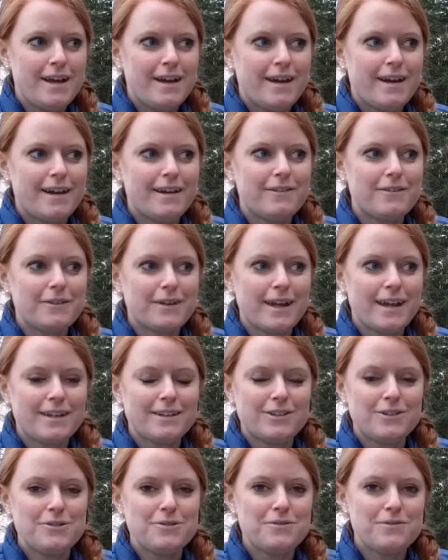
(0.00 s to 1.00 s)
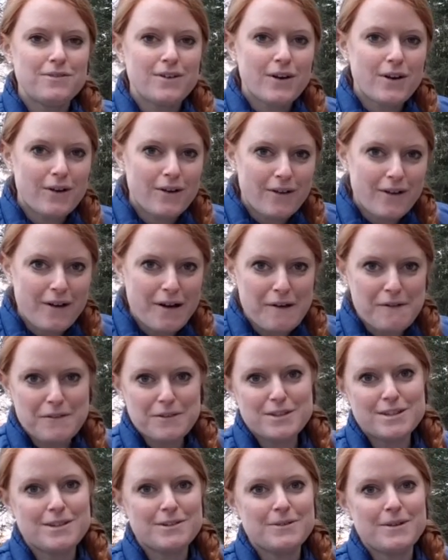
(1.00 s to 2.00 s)
I don't get too far off.
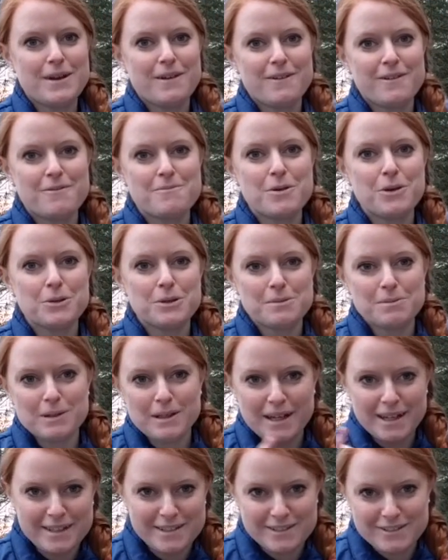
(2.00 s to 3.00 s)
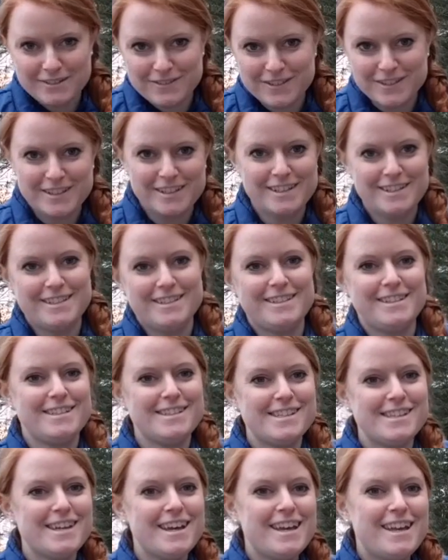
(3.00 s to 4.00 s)
So error multiplies over
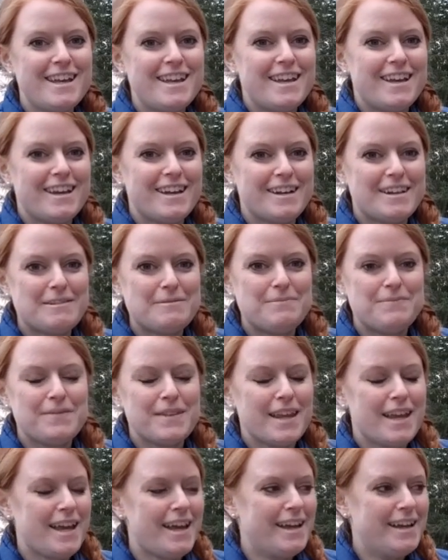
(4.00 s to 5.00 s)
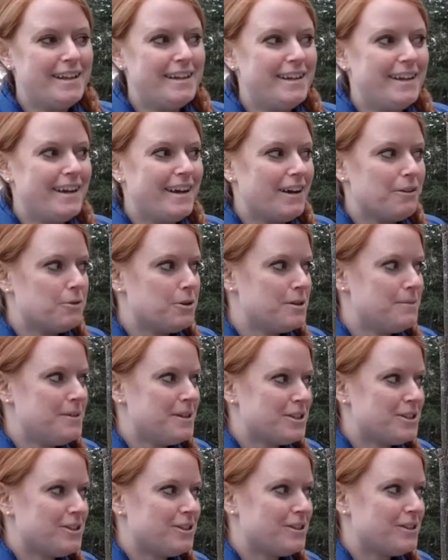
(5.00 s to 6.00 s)
distance, and I want to
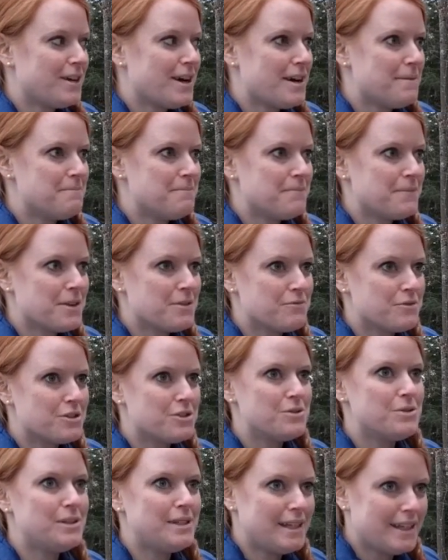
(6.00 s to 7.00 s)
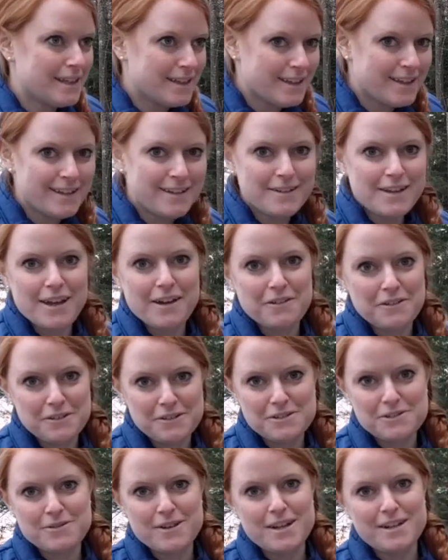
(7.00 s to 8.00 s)
make sure I'm reducing
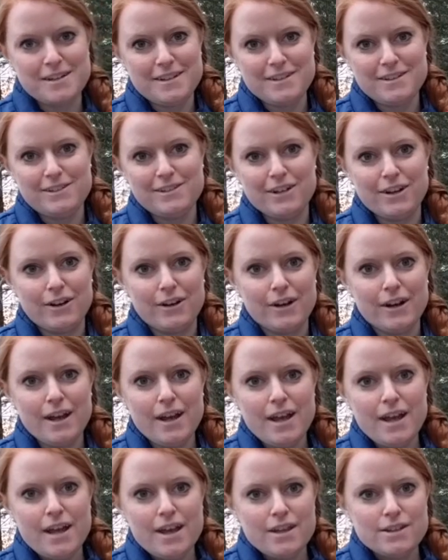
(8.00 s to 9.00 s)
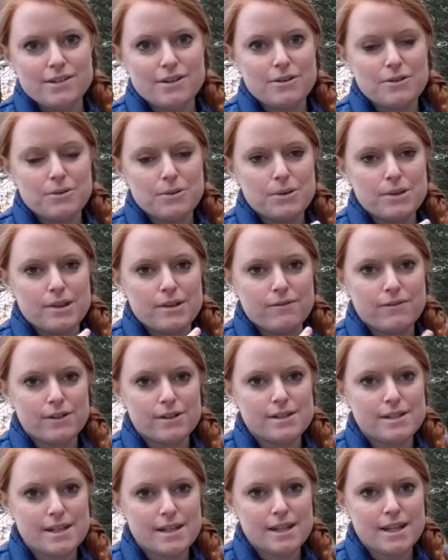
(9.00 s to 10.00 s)
errors right at the start. So the
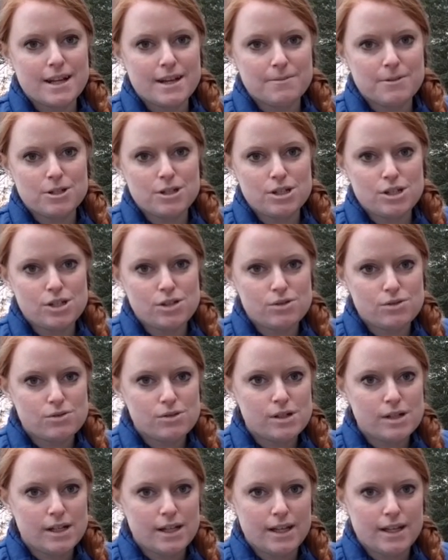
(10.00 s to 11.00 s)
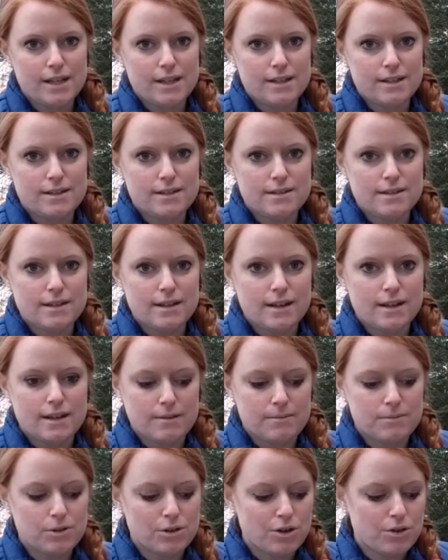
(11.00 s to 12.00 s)
first thing that I'm going to do is
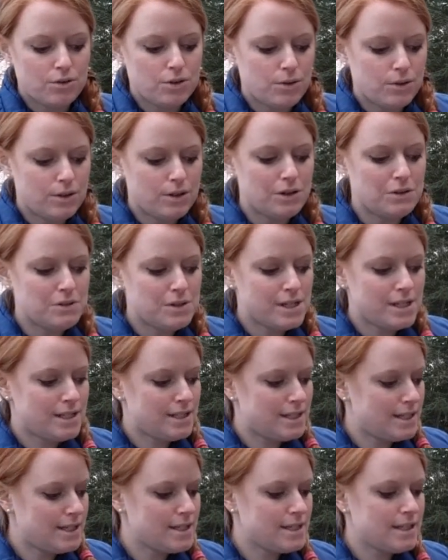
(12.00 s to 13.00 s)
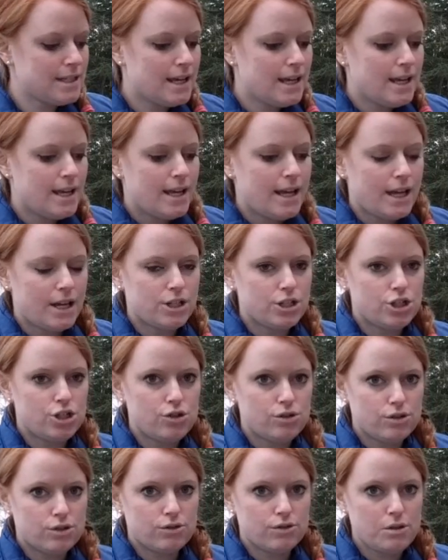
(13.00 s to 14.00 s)
go to a known distance and
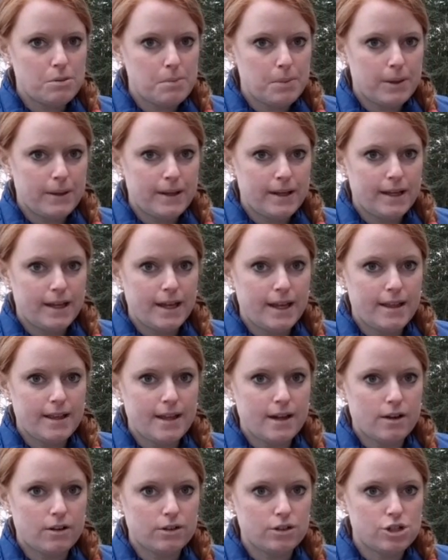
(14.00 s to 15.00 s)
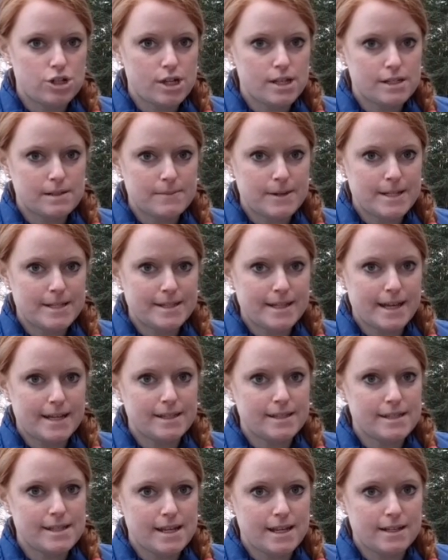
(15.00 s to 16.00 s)
shoot a group, and then I'll adjust my
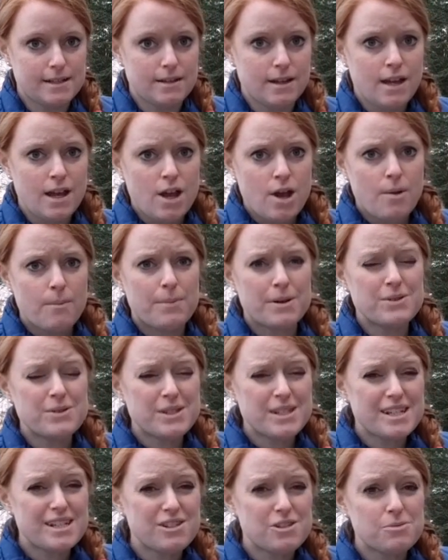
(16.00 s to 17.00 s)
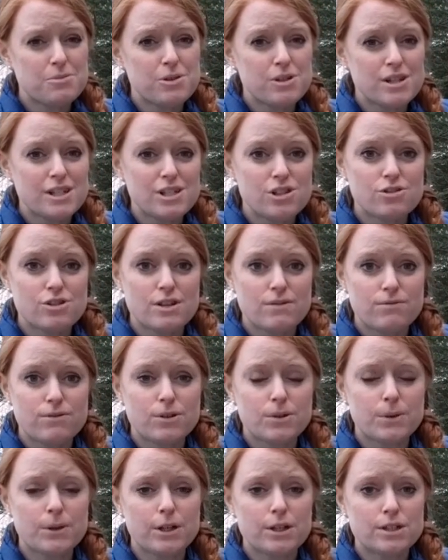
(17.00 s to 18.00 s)
sights. And both sights are pretty
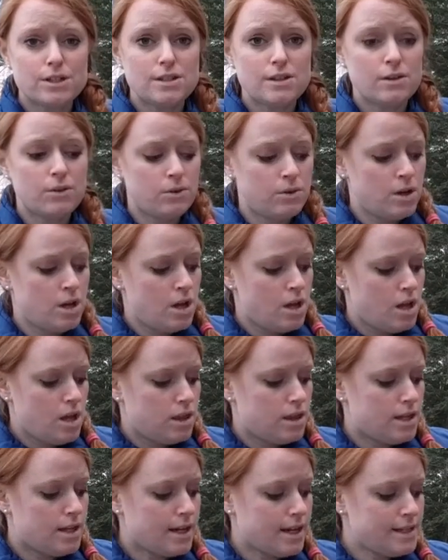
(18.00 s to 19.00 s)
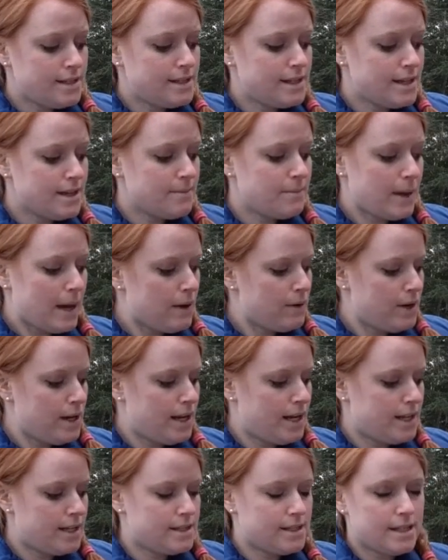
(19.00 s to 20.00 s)
straightforward. So the nice thing about
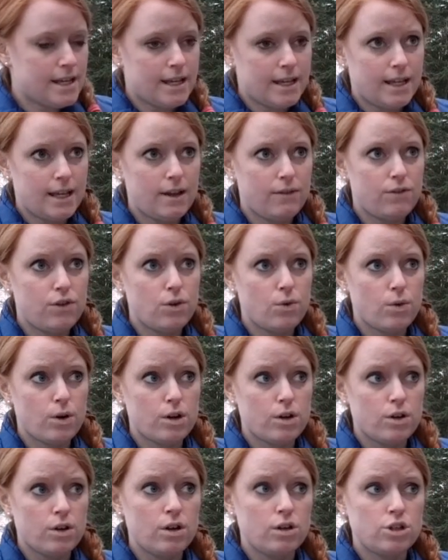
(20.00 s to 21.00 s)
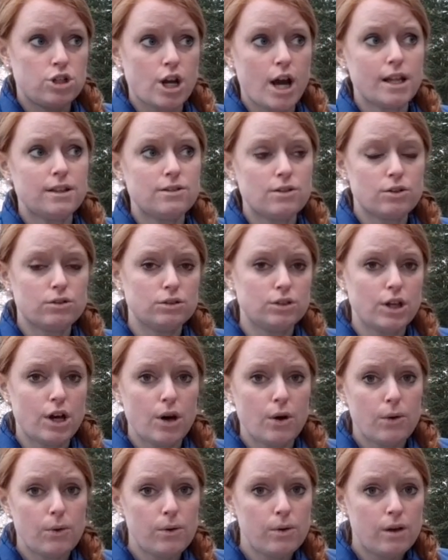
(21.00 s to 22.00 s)
it is if your shots are
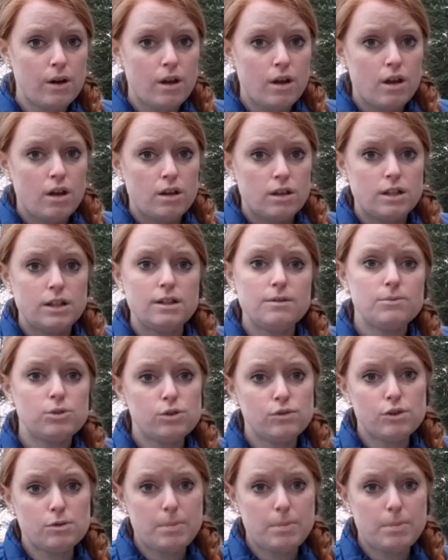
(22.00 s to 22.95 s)
low, you need to move your